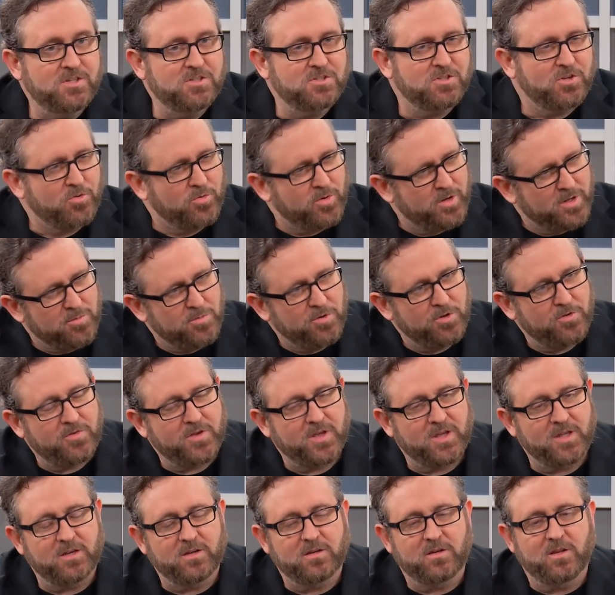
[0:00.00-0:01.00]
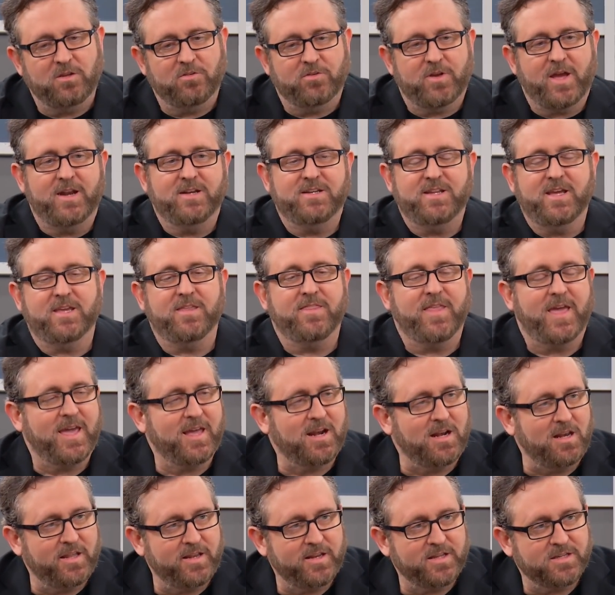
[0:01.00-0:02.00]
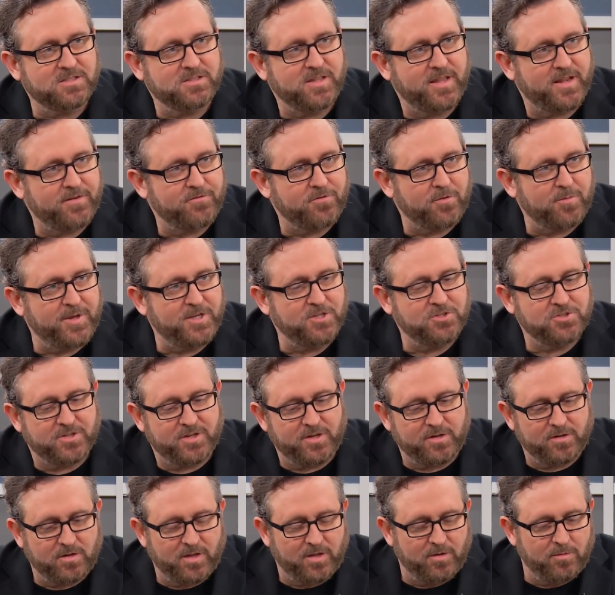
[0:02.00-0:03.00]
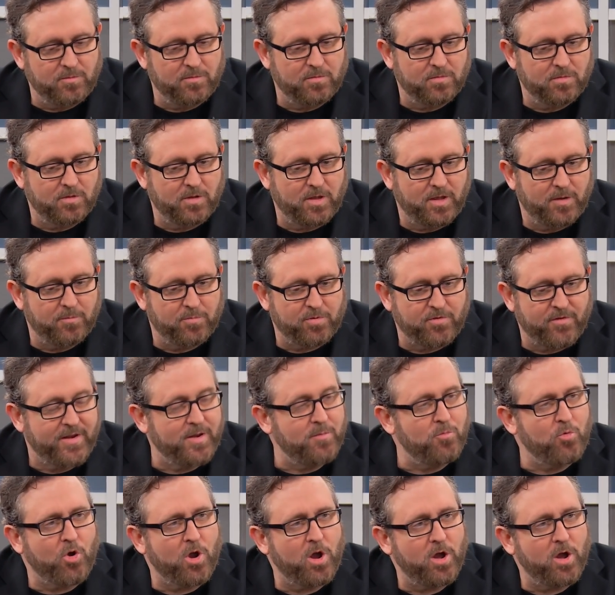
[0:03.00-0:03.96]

So you're really moving, and you're kind of taking the analytics and that information and providing more